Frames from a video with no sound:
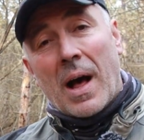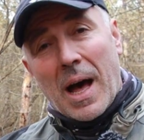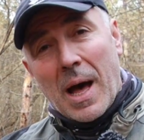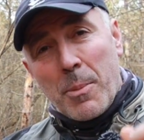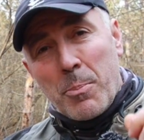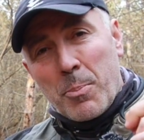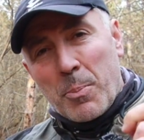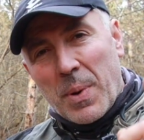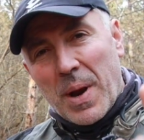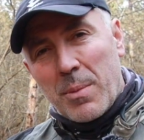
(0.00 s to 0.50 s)

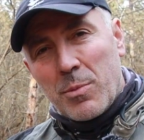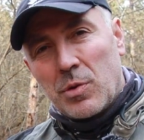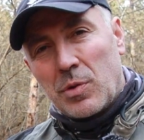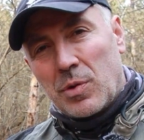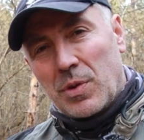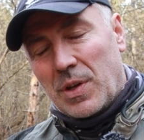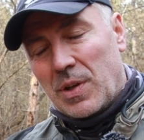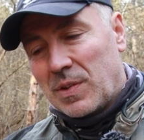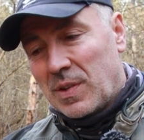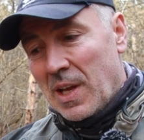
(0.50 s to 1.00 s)
I
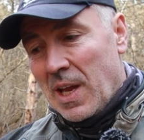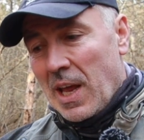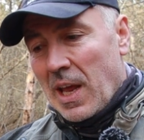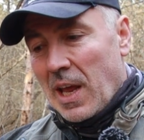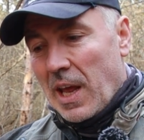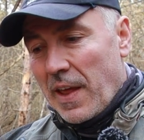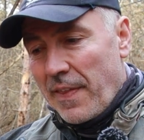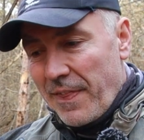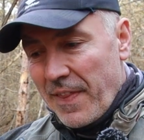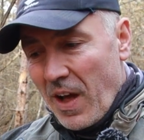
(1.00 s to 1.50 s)
promise you this.
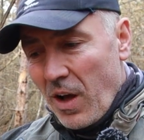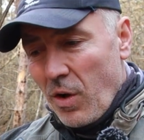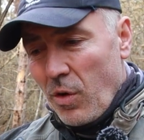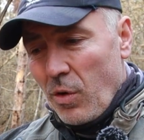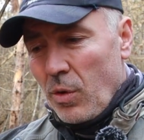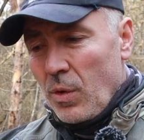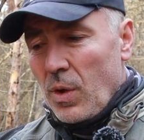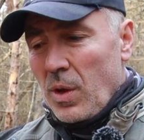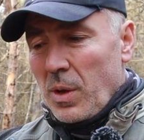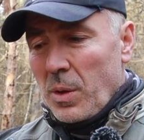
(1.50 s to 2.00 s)
And
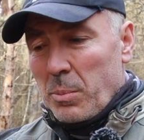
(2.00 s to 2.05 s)
now,